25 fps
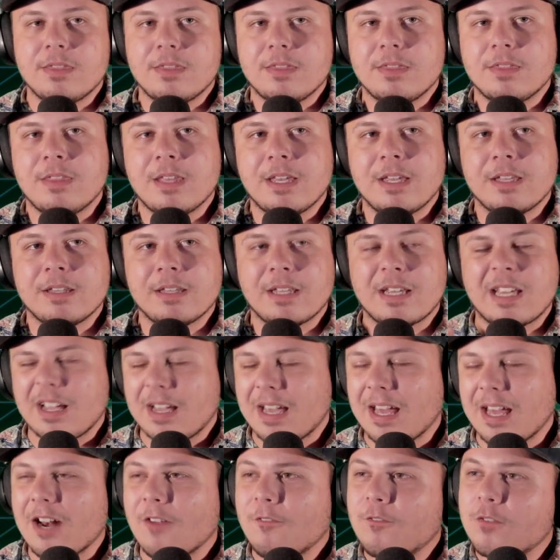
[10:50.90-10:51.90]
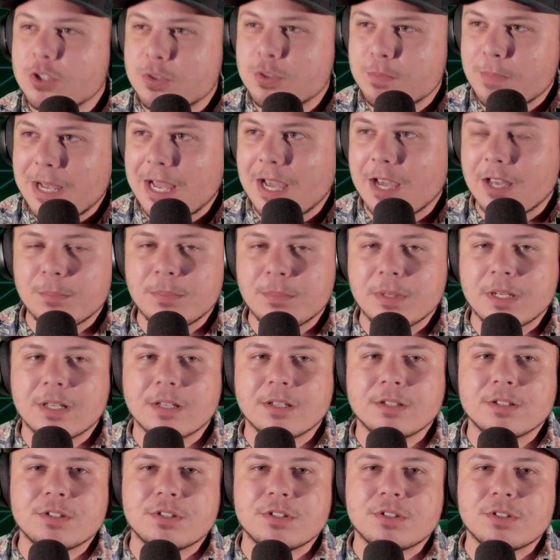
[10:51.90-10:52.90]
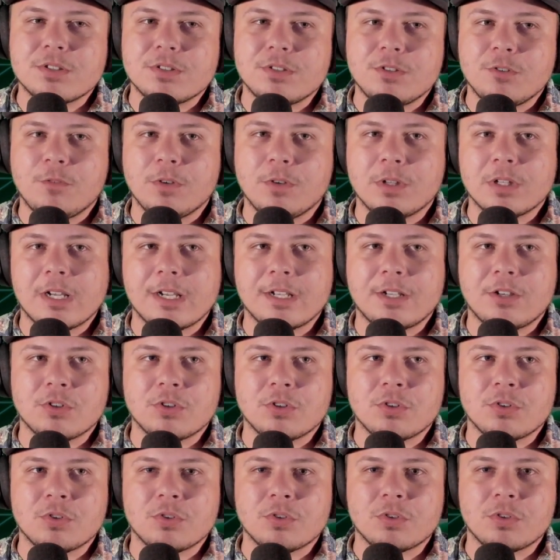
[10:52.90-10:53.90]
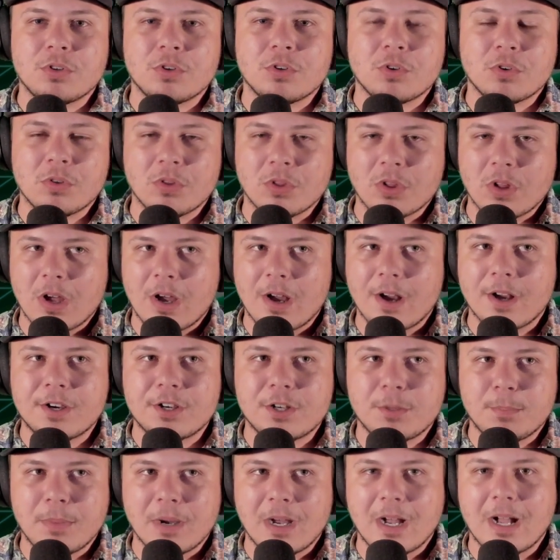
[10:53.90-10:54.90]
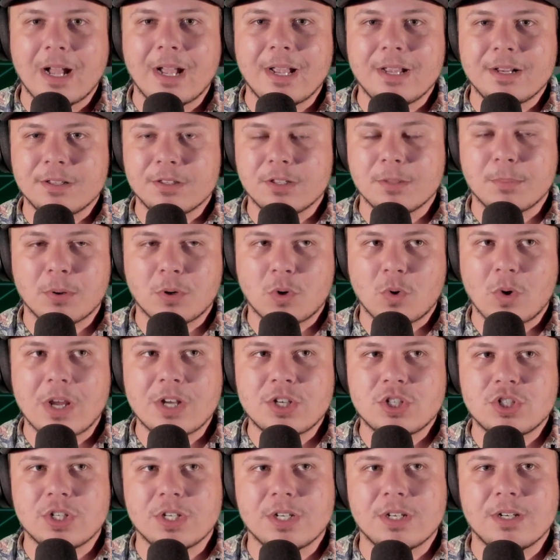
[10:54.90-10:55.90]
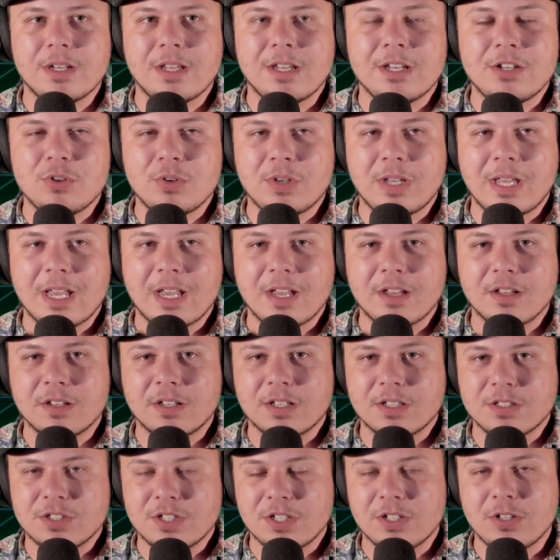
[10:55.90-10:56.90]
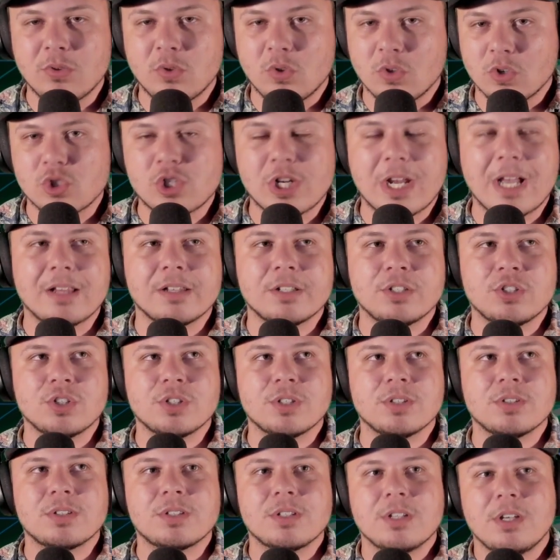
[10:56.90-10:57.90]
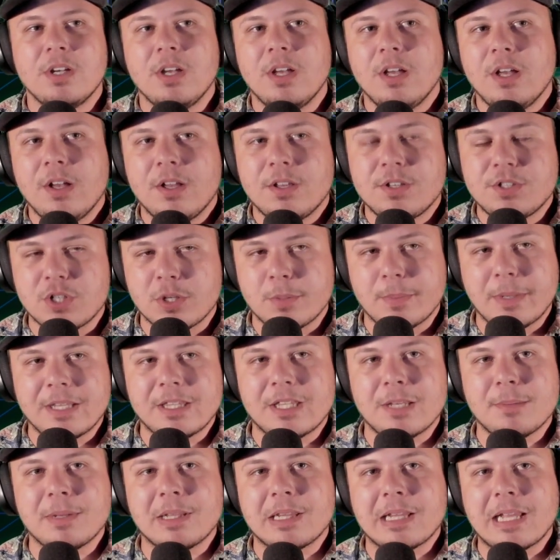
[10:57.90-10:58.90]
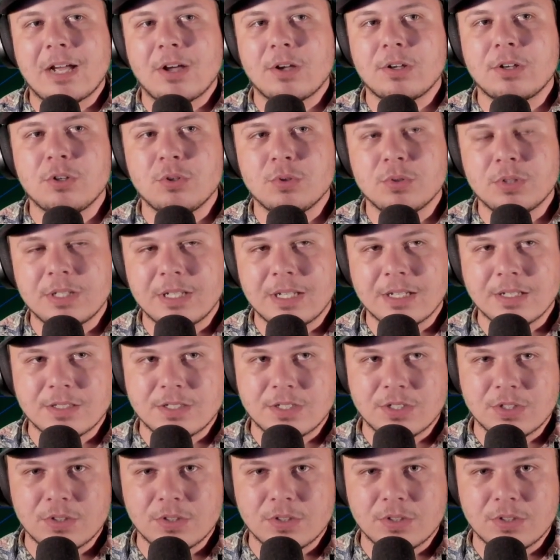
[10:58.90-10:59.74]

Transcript: Then like it kind of feels bad because you feel like you're locked behind the progression and you can't continue your challenges. So by them allowing you to get to